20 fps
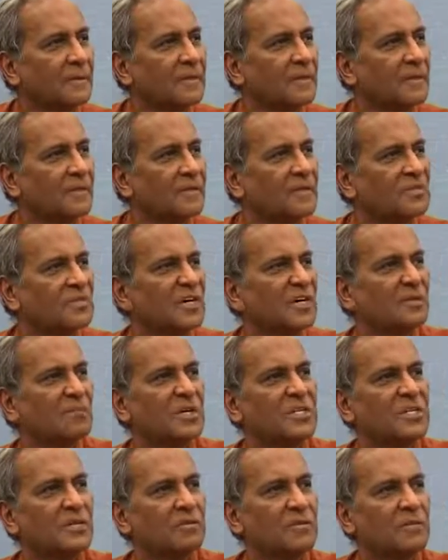And this girl
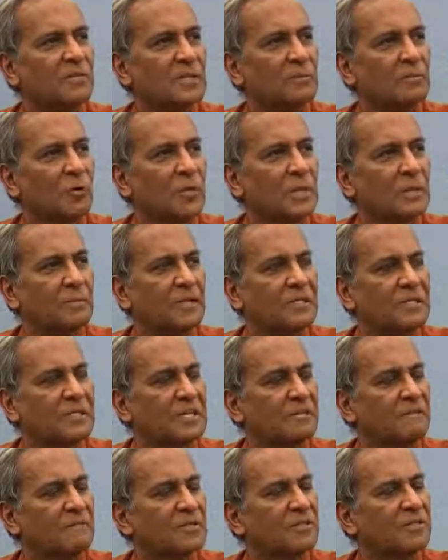must have done some horrible
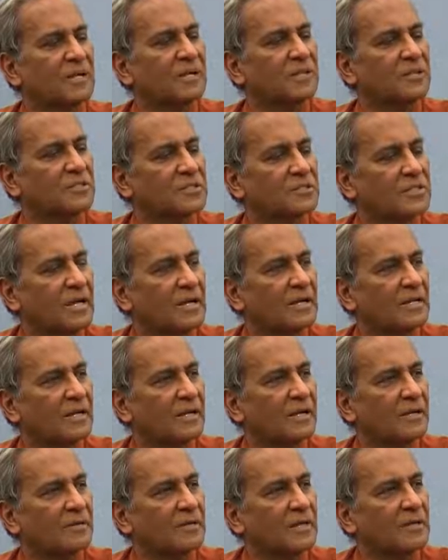thing, let her stand
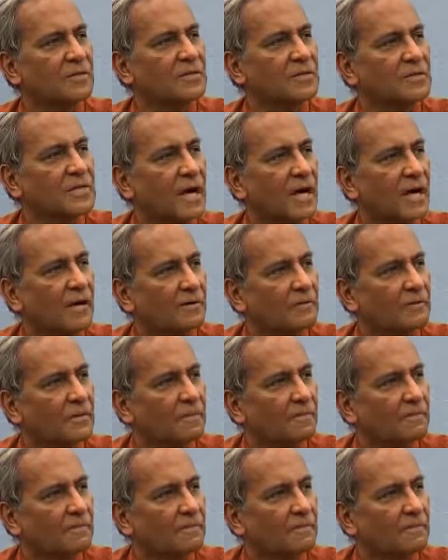there and starve.